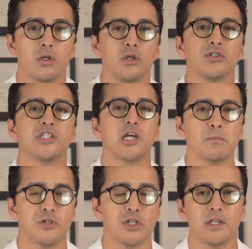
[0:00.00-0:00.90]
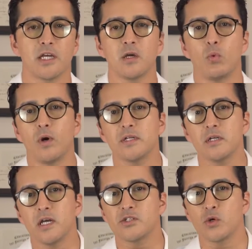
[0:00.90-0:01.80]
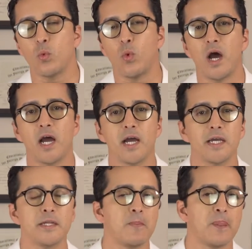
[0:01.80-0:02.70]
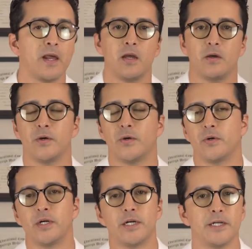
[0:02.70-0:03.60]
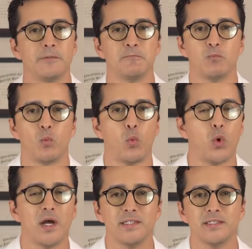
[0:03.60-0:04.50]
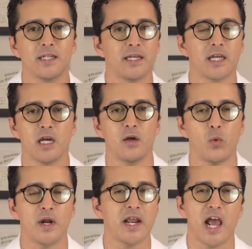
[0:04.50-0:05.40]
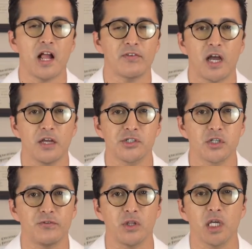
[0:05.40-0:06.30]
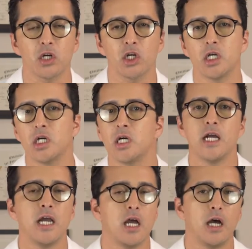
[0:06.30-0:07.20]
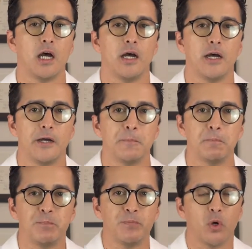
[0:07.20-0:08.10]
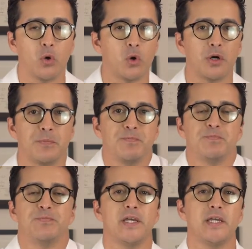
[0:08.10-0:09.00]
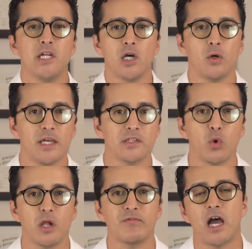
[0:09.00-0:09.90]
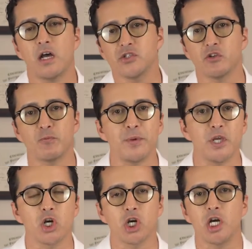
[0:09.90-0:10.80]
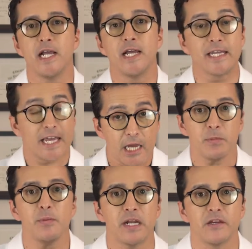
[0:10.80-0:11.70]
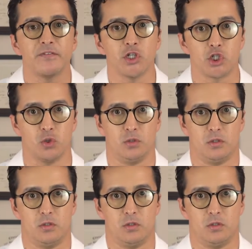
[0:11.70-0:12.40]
consumption, like a 1 glass of wine or a 1.5 ounce of liquor, or a 12 ounce of beer, can be beneficial.